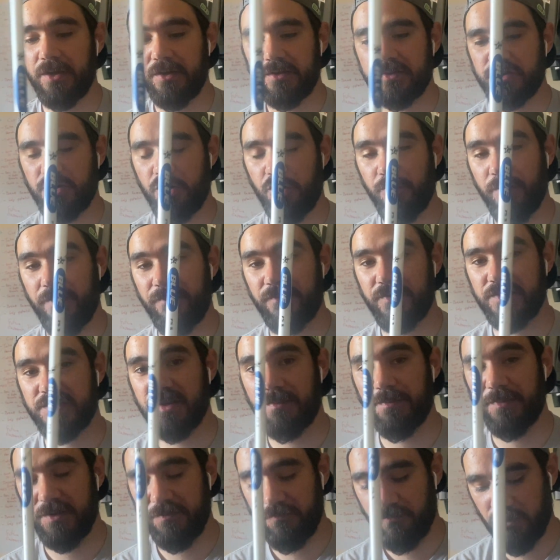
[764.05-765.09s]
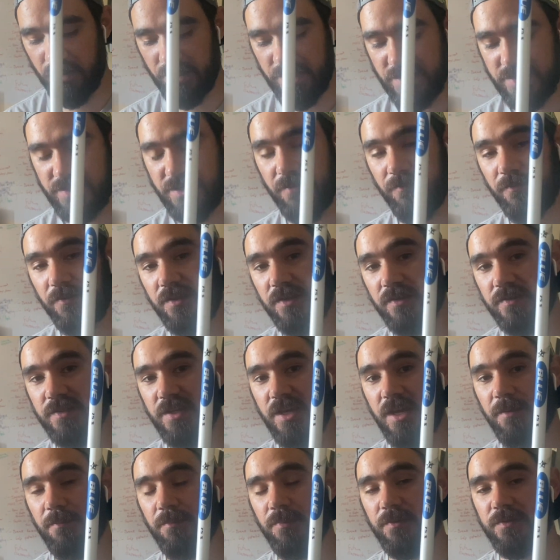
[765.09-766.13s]
So I went for something really stiff in the
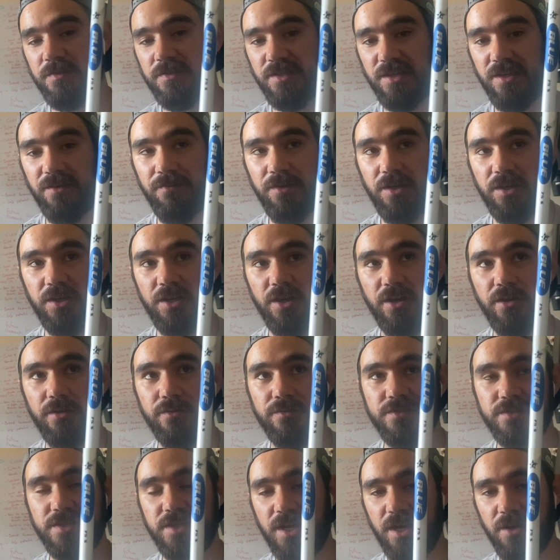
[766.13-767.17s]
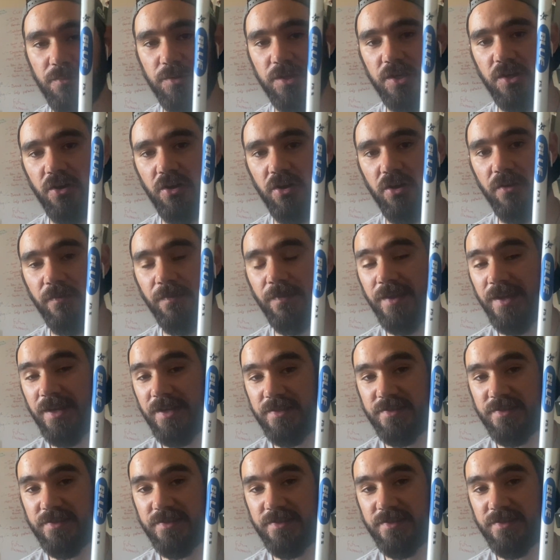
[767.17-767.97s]
tip to give it a go, see how we got on,